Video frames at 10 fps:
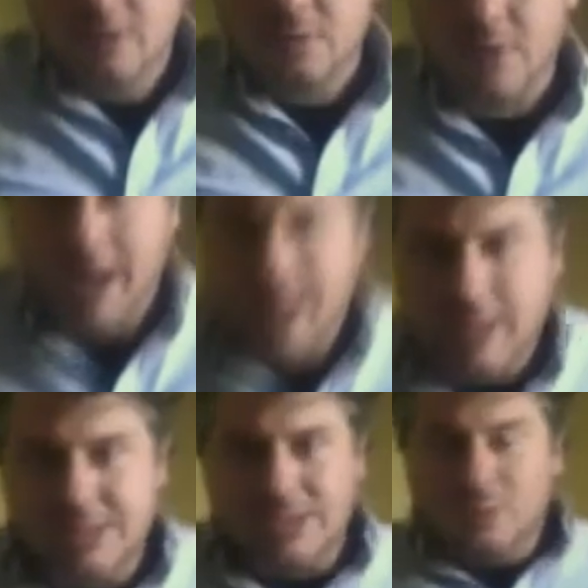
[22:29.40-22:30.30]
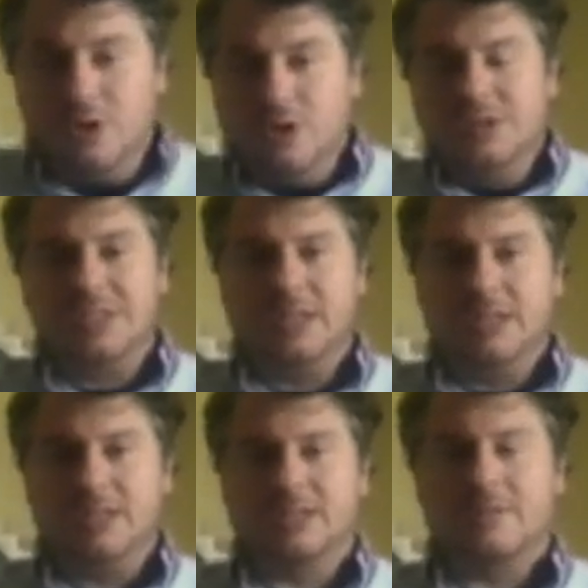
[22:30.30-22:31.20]
right? And so when those
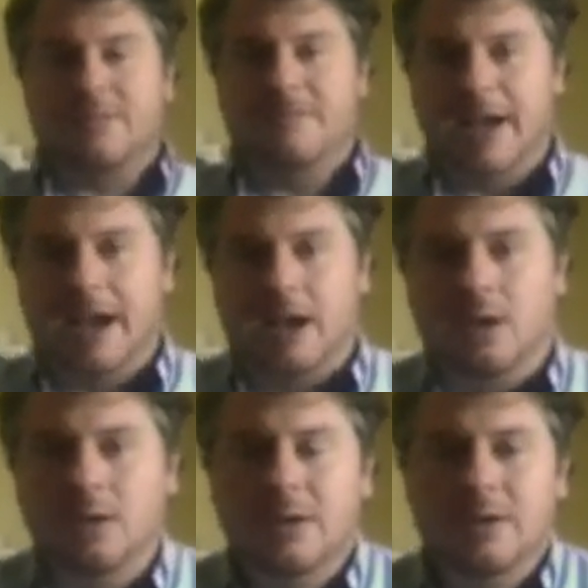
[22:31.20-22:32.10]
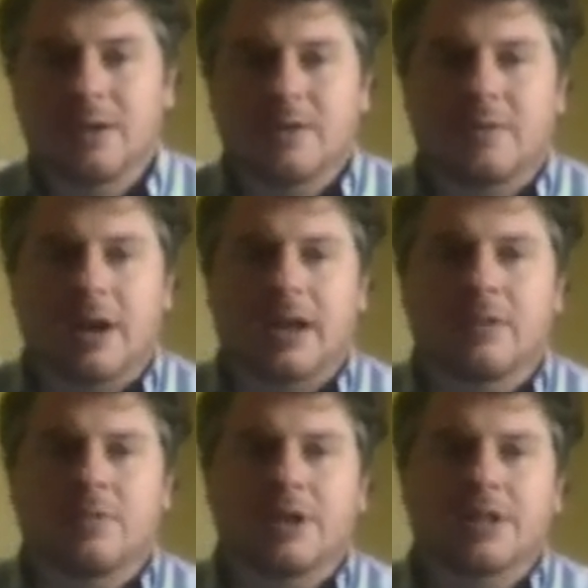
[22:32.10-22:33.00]
things fail, right,
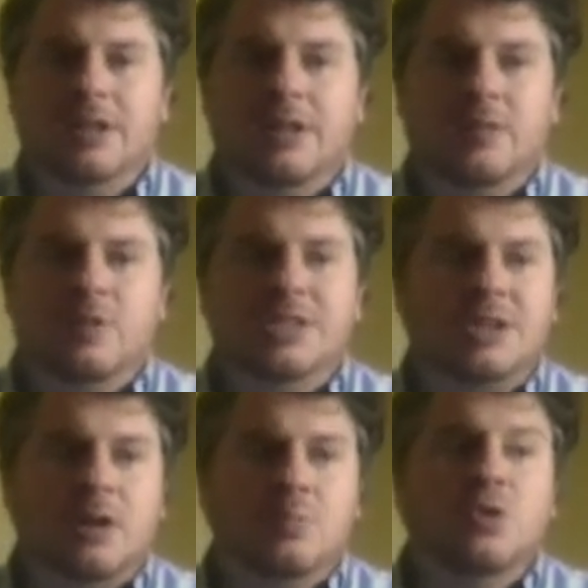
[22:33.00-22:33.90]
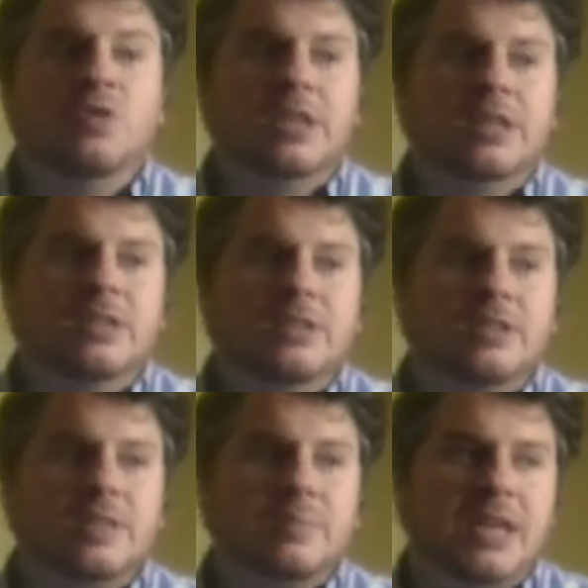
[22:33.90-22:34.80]
really then we start moving into
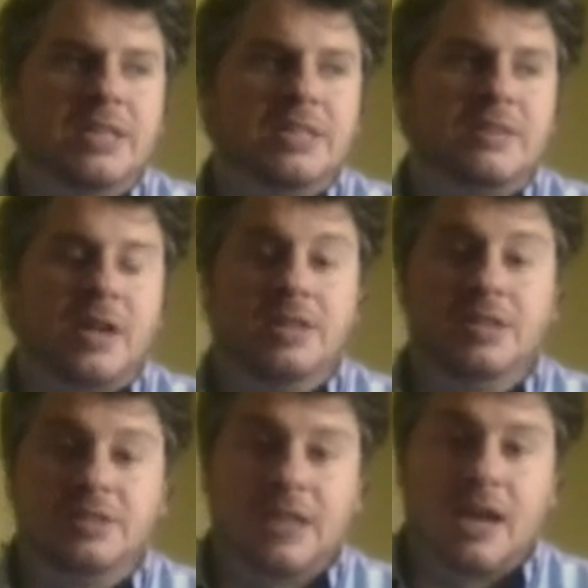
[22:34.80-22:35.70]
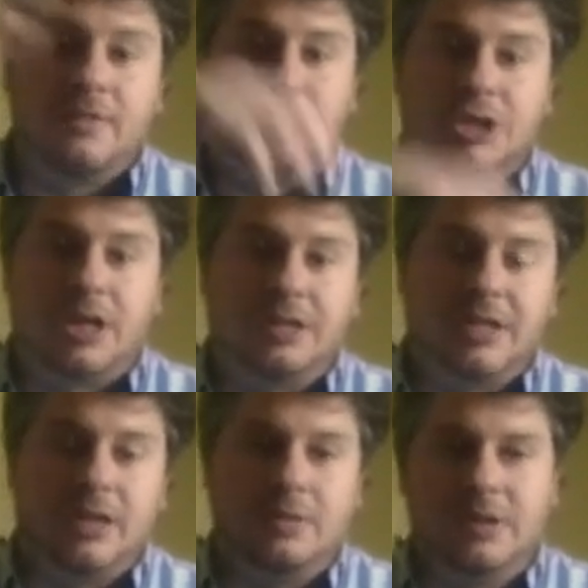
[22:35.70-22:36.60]
the space of I need to have a shut.
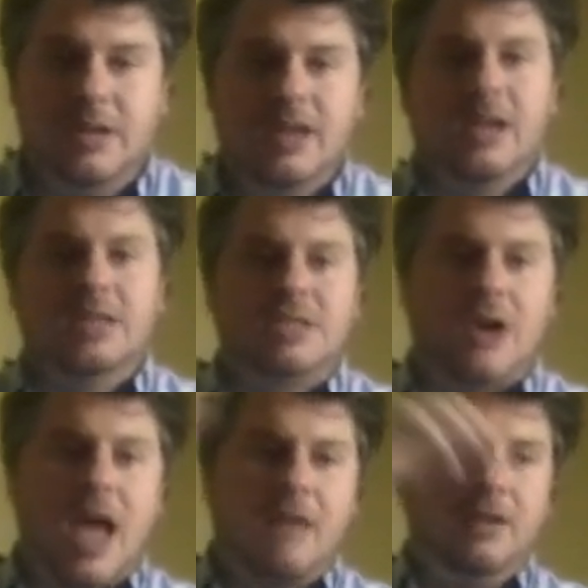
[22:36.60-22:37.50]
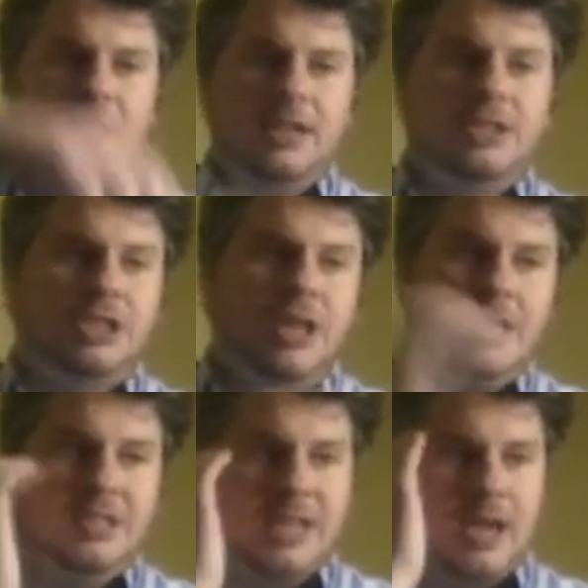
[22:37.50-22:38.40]
And so having that
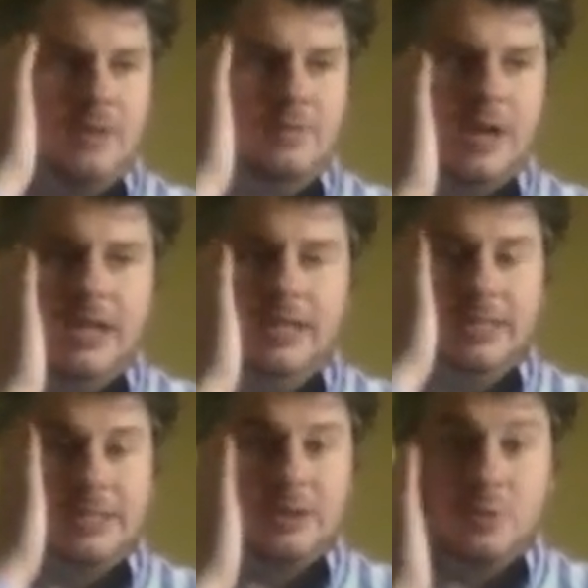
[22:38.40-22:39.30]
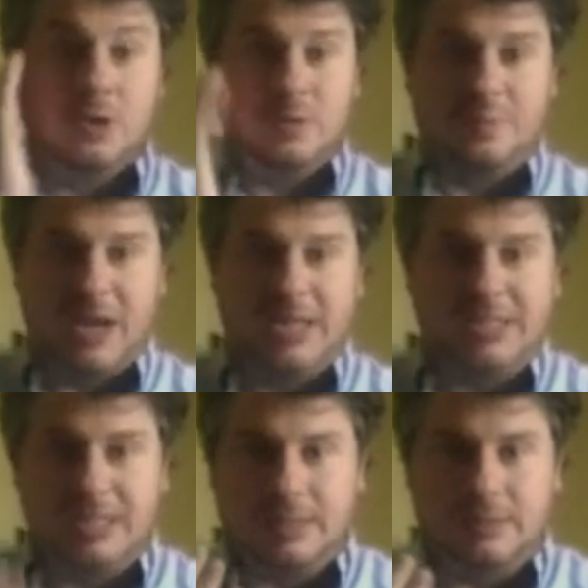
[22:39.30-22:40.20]
shutdown, right, is our most basic